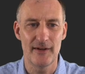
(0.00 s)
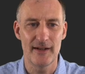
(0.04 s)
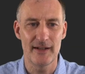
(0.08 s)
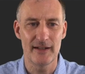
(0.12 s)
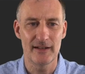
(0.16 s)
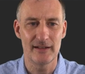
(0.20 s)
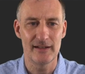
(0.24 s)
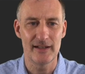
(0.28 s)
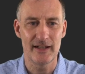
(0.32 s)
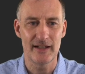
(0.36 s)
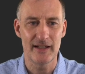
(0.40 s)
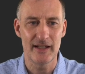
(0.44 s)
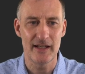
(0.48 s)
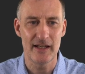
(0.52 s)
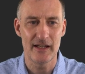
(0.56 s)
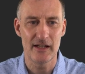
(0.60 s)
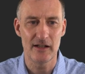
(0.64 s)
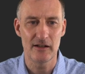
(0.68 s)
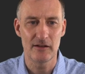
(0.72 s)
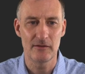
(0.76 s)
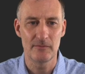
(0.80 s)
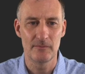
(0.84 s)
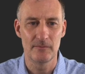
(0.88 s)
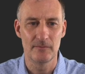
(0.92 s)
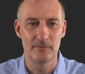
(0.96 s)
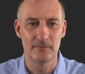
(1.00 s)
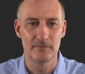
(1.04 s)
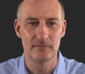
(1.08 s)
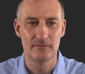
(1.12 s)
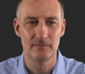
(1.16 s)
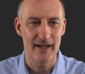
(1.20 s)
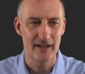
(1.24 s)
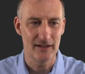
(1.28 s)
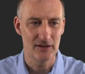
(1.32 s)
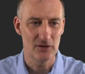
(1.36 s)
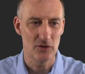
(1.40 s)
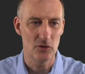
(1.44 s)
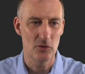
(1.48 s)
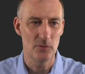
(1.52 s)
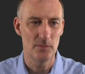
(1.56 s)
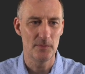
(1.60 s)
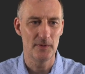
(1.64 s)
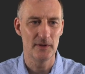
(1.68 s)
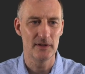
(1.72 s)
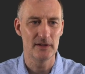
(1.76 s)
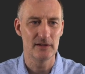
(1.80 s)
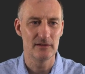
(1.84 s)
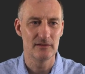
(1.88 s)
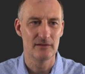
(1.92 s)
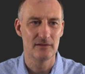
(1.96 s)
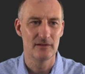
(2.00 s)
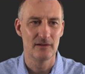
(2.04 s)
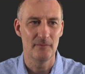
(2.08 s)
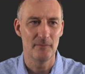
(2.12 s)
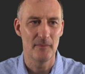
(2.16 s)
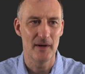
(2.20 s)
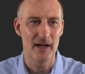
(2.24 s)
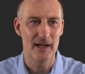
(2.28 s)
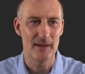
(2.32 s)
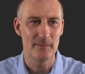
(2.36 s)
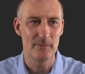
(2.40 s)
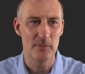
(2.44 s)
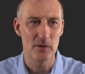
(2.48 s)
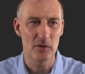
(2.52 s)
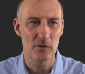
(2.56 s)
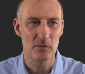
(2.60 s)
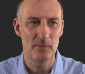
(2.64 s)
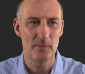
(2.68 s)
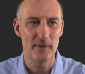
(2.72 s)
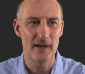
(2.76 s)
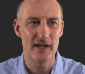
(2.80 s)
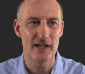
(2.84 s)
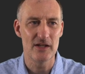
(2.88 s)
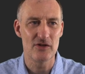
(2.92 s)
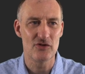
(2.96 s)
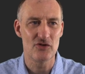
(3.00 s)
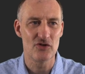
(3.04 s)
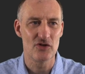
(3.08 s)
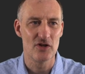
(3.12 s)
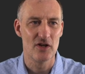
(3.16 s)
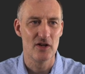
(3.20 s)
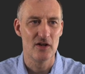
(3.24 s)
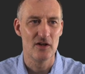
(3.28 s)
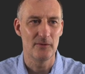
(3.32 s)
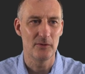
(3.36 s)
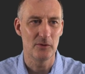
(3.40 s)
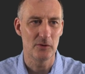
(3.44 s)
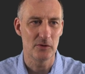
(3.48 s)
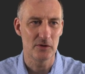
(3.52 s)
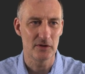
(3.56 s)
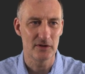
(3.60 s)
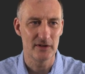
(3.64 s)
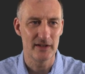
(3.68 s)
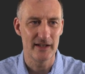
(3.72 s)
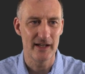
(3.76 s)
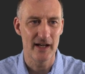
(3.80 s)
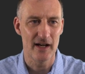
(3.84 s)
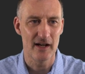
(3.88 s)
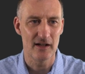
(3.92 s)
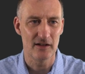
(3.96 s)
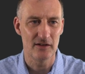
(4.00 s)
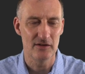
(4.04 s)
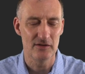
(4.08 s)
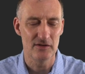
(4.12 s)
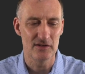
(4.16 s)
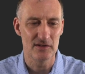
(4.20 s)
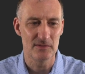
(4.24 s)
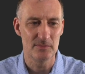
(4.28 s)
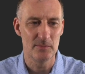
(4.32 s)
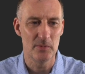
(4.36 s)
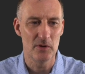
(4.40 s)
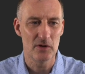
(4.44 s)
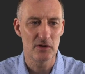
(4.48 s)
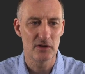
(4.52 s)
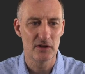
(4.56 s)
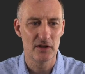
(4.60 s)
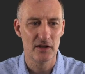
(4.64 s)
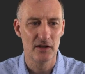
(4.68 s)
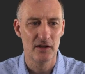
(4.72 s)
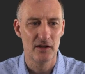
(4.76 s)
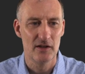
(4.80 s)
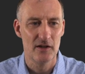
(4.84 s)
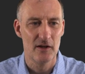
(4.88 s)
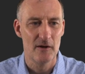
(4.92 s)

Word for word: I click here, and open my book page for Tiago's book,